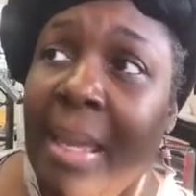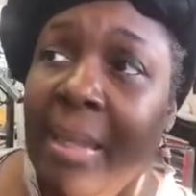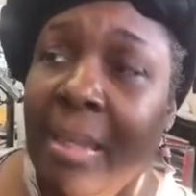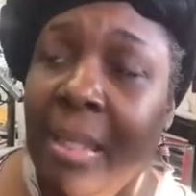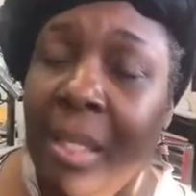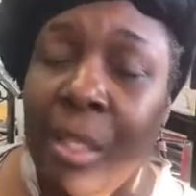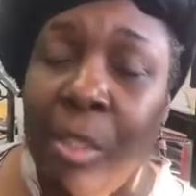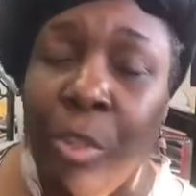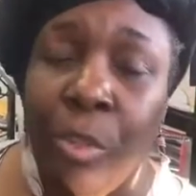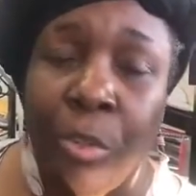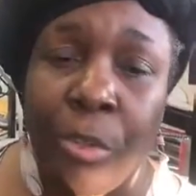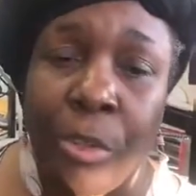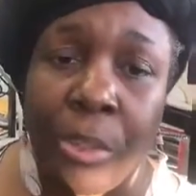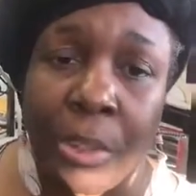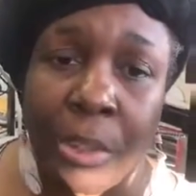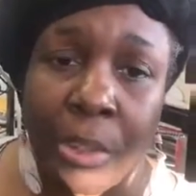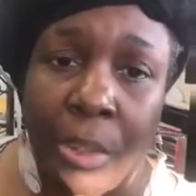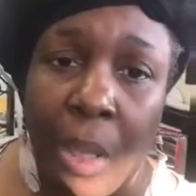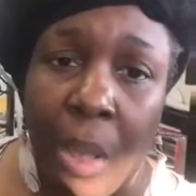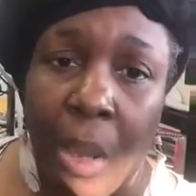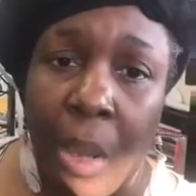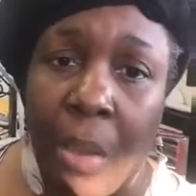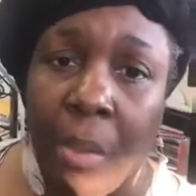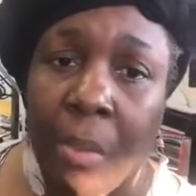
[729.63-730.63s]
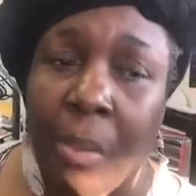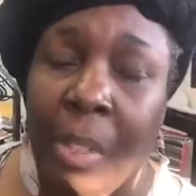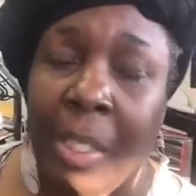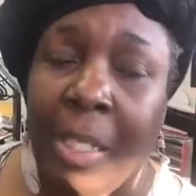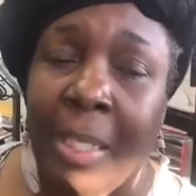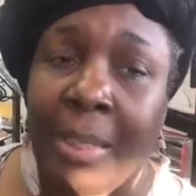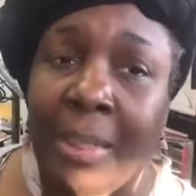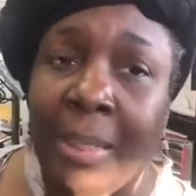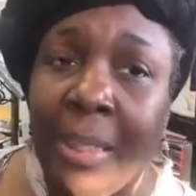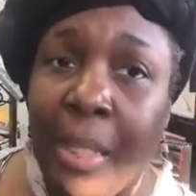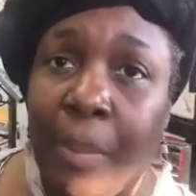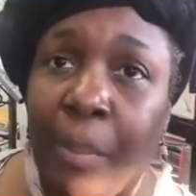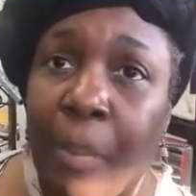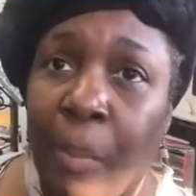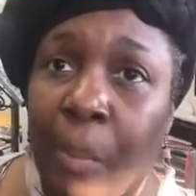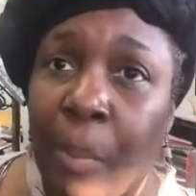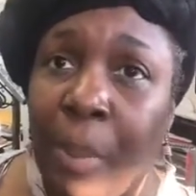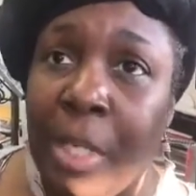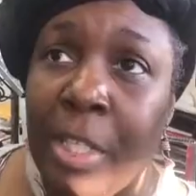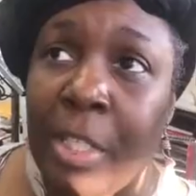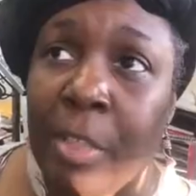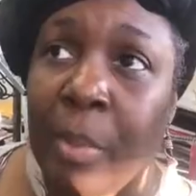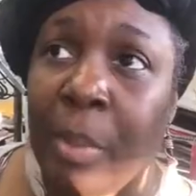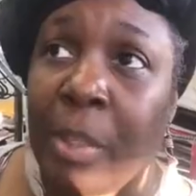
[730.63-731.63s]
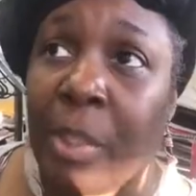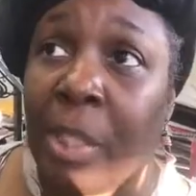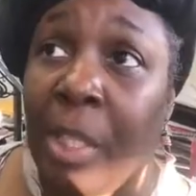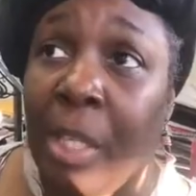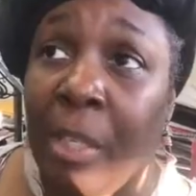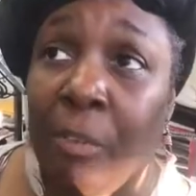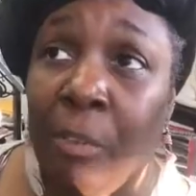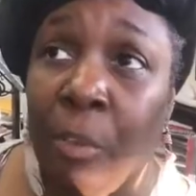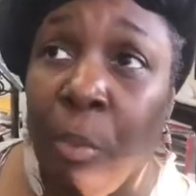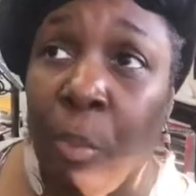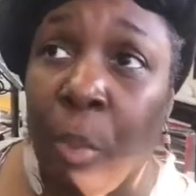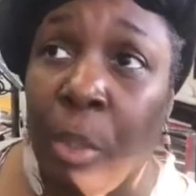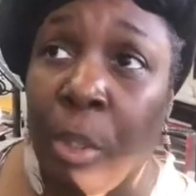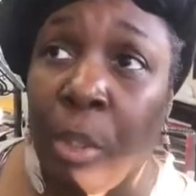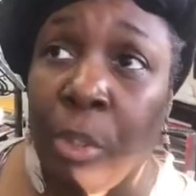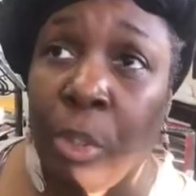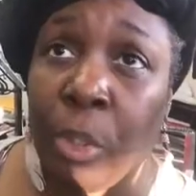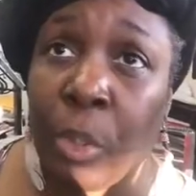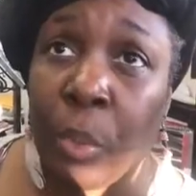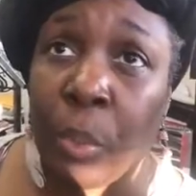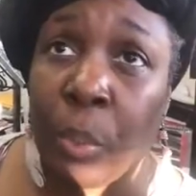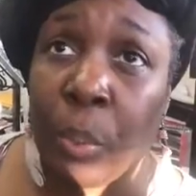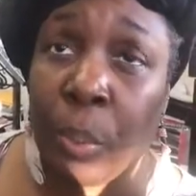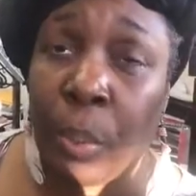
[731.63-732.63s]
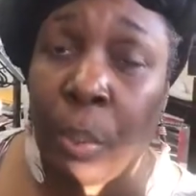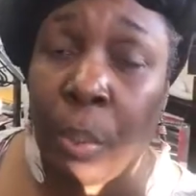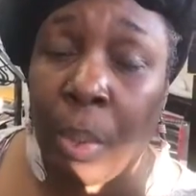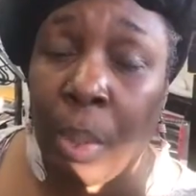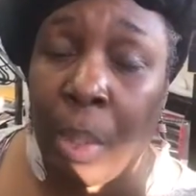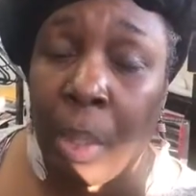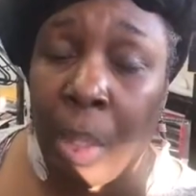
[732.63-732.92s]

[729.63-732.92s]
then you just call and set up arrangements if you want to do